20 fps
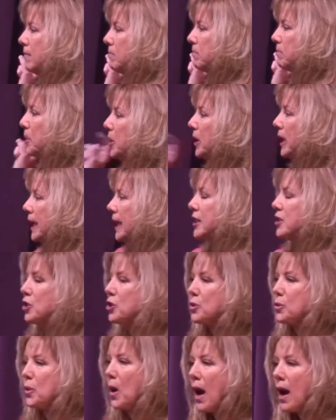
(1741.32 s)
putting in
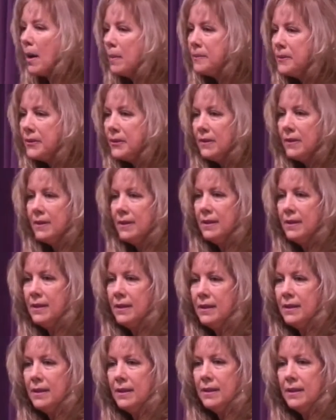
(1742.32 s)
shrubs
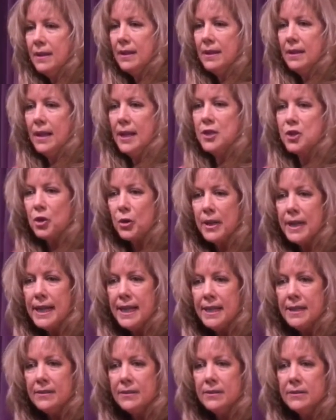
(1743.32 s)
and
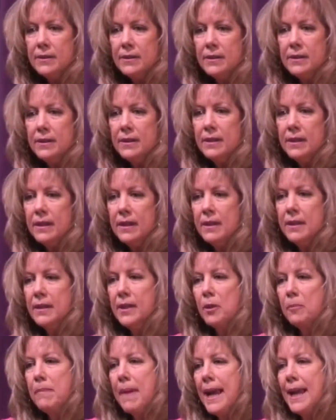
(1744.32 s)
trees.
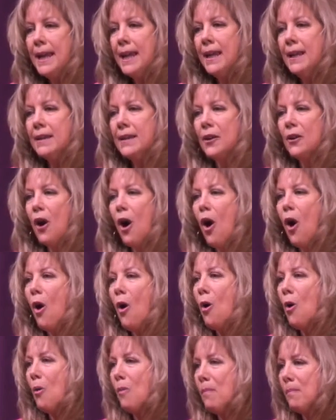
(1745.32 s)
They're making their
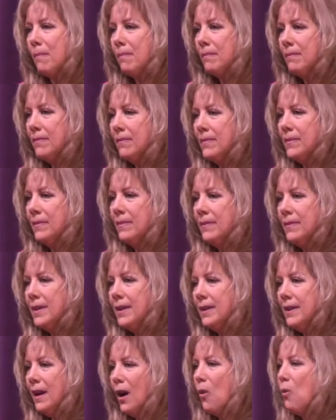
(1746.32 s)
home
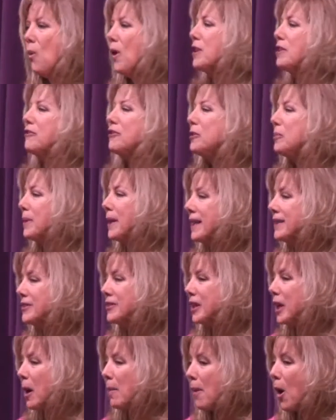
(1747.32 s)
a wonderful place
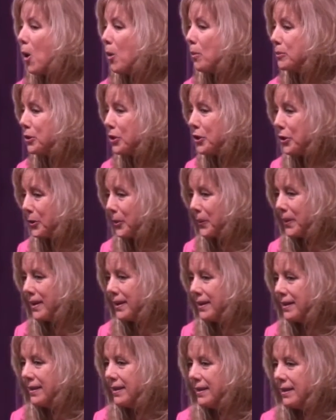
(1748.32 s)
to come home to.
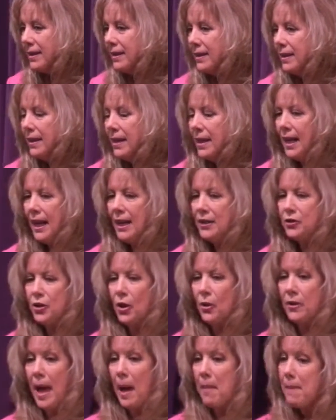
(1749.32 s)
And
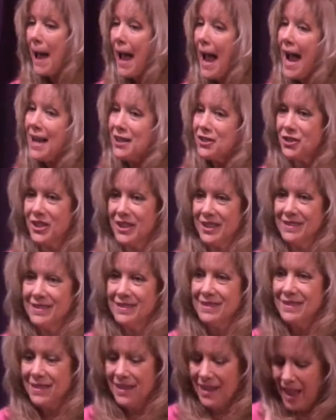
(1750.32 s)
so that passion
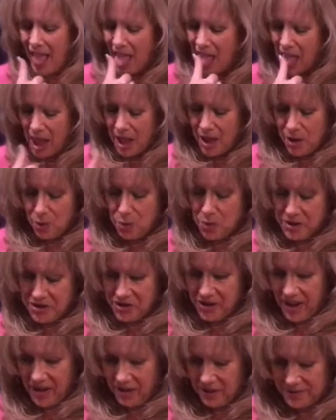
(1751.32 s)
will
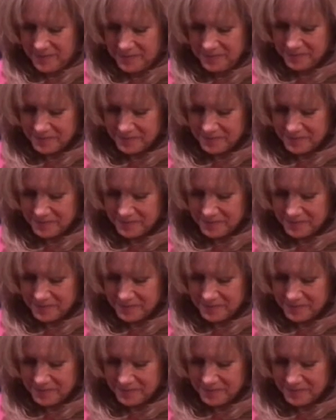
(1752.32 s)
sell.